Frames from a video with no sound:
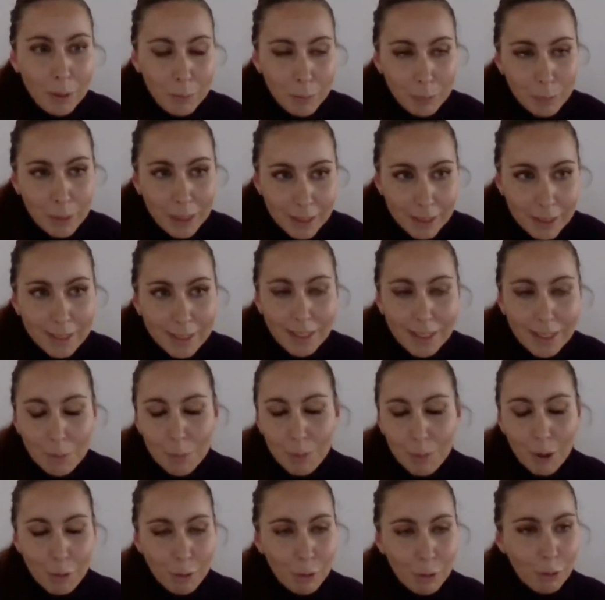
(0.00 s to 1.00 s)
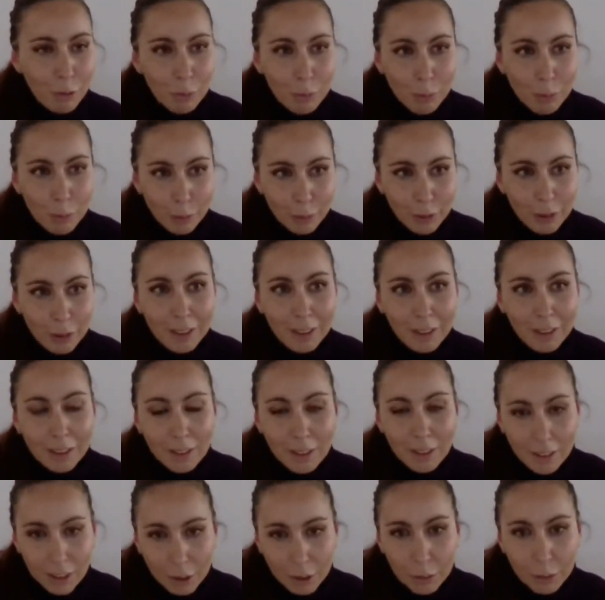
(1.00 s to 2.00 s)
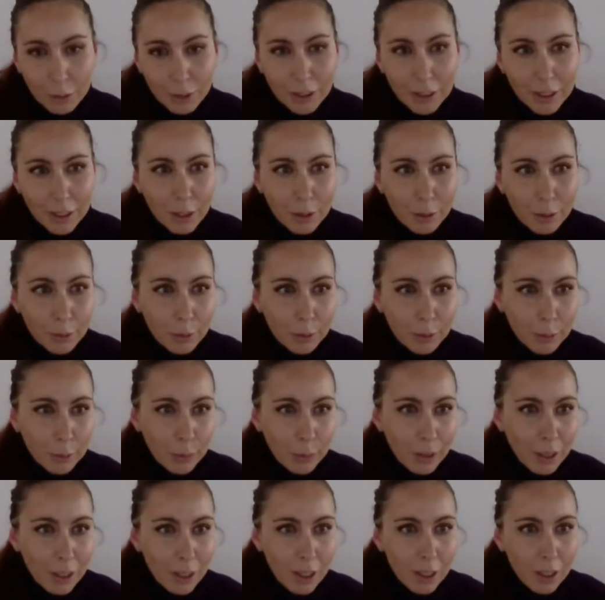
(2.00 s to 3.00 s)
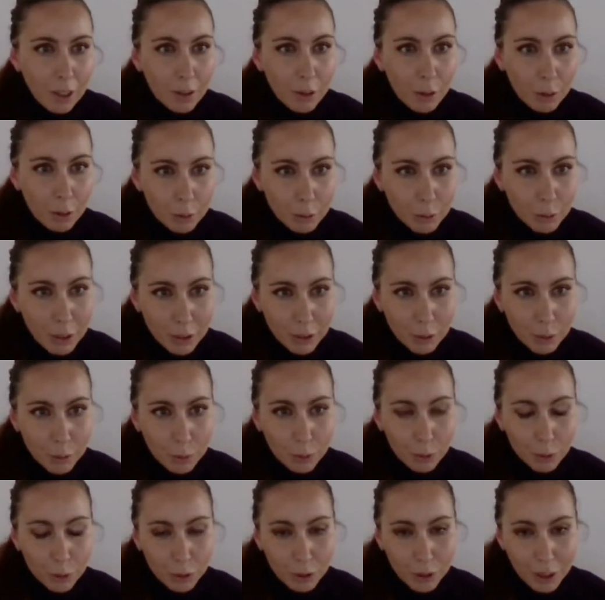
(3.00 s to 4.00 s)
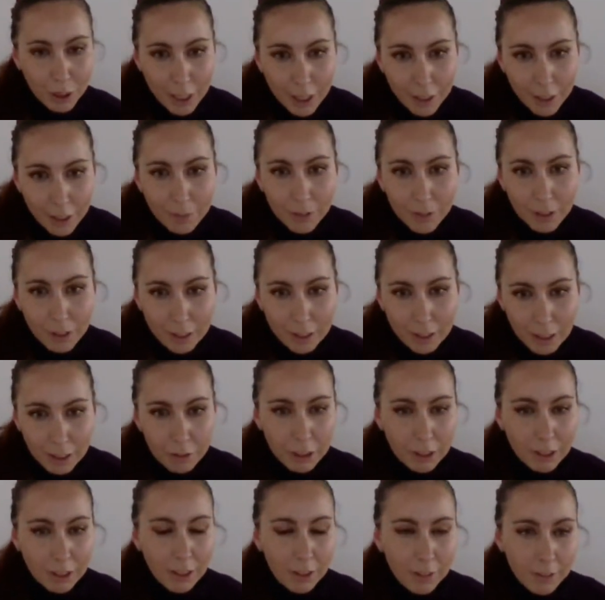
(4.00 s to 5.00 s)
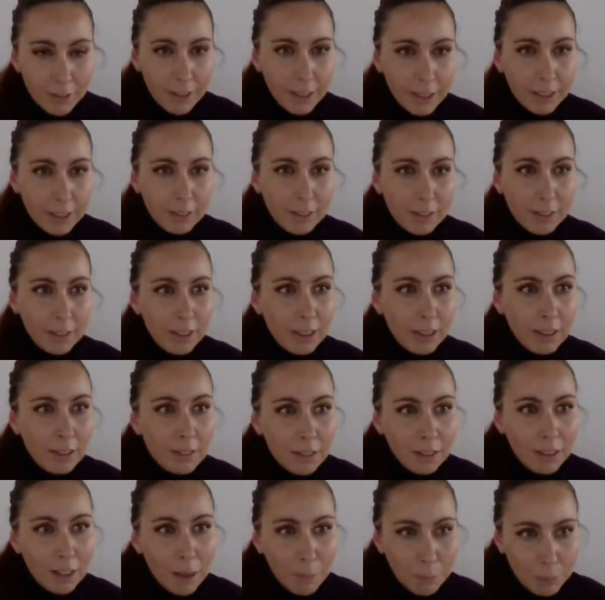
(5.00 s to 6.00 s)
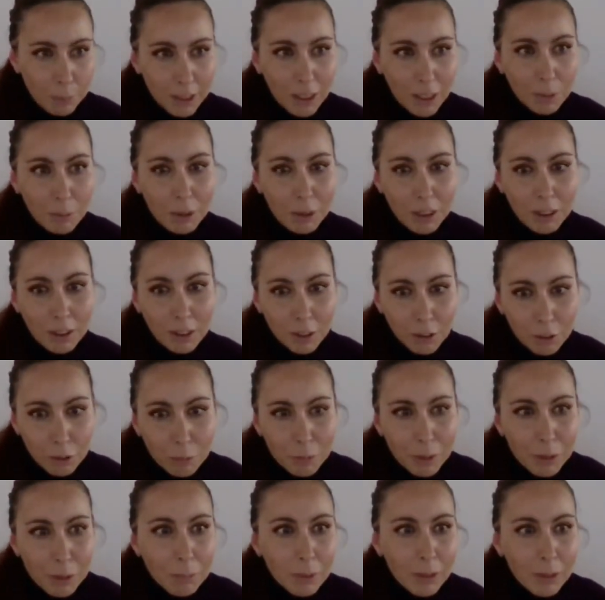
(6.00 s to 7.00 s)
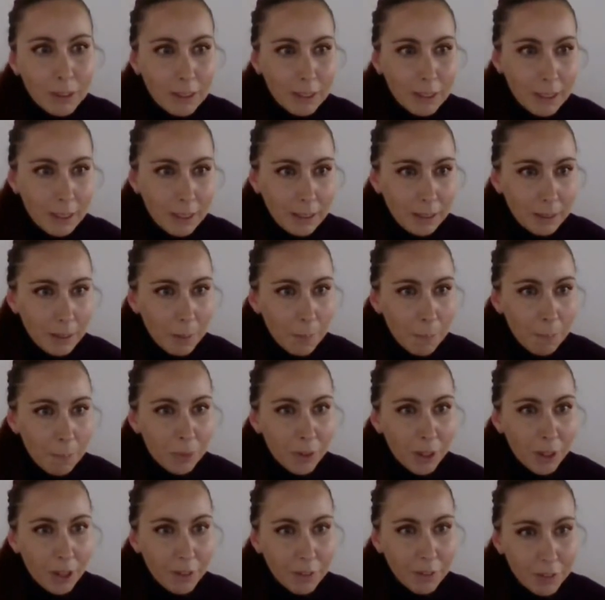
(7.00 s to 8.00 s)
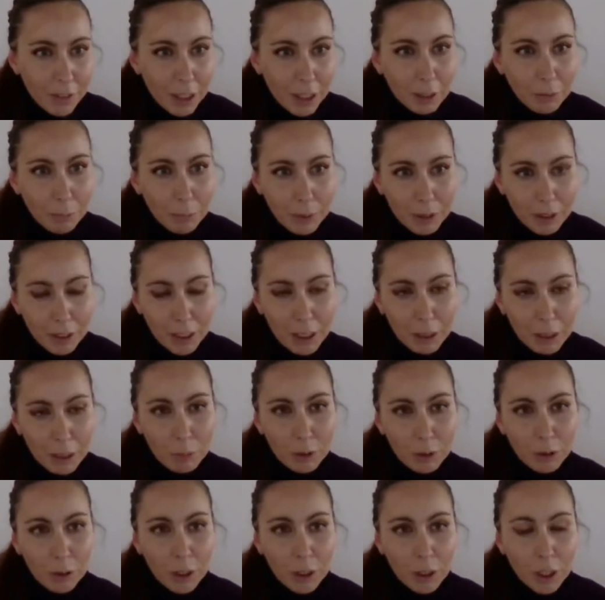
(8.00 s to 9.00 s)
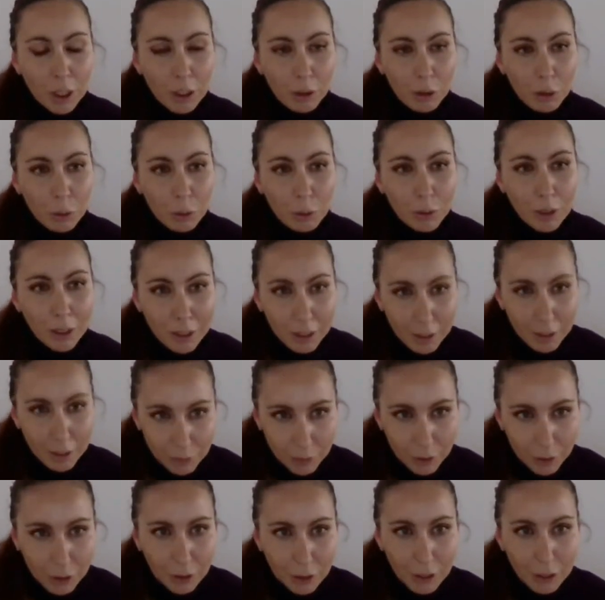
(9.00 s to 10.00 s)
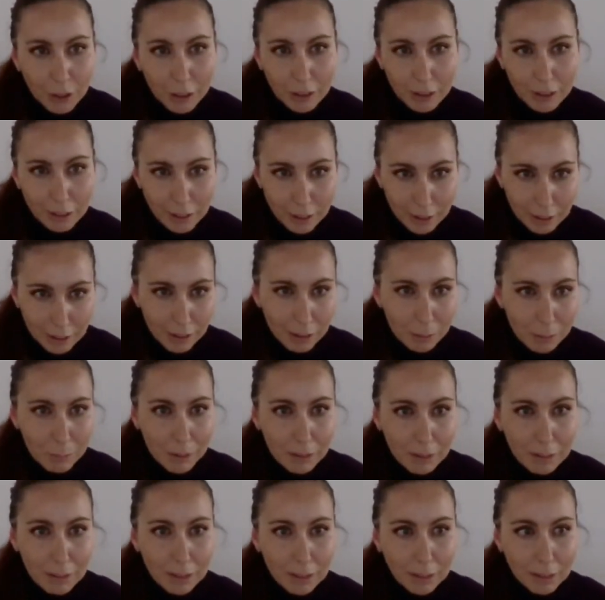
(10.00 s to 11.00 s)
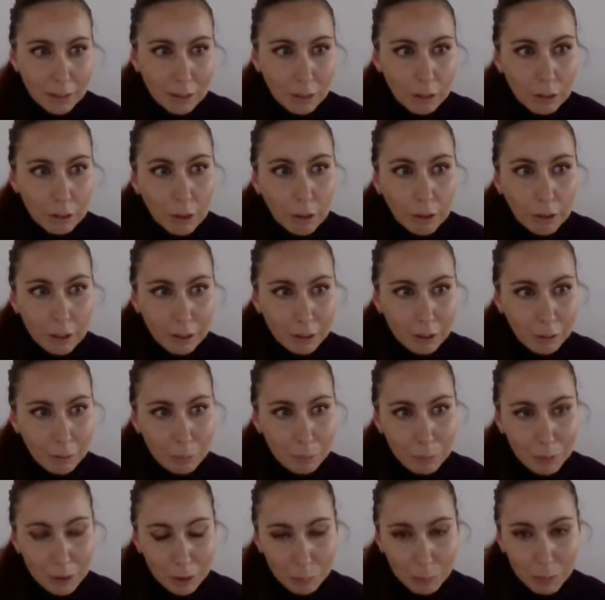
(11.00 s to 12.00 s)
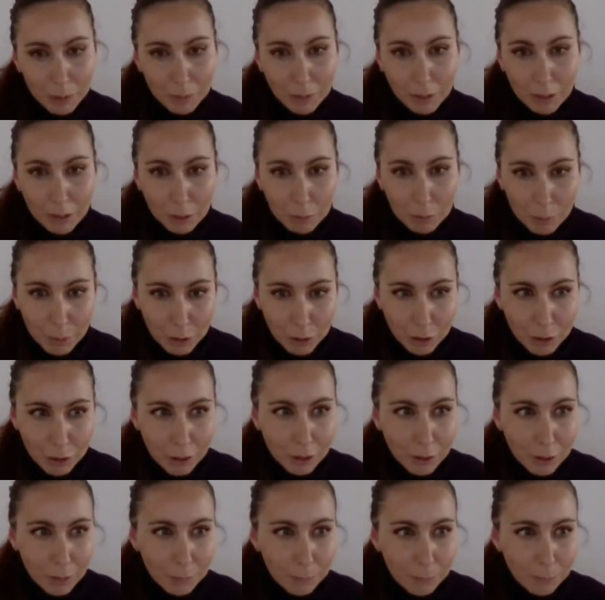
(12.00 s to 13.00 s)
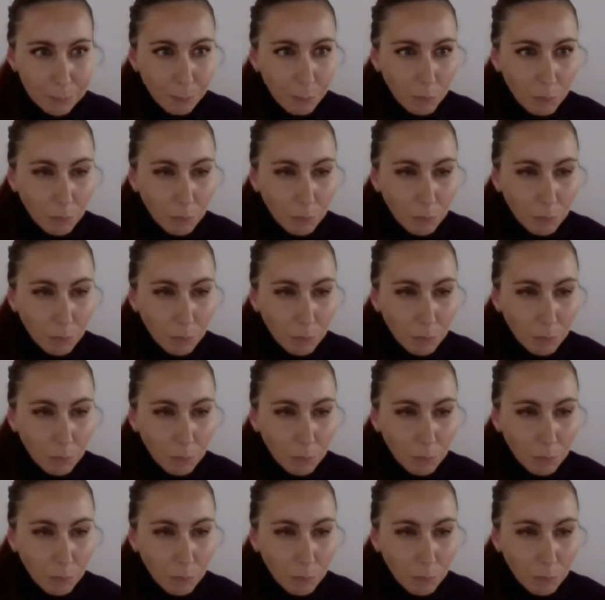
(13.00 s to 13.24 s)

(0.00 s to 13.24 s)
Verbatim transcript: immensely powerful body, the Security Council, those resolutions had a direct effect and the applicability of the member states has not been able to deliver the systematic and coherent peace-building measures.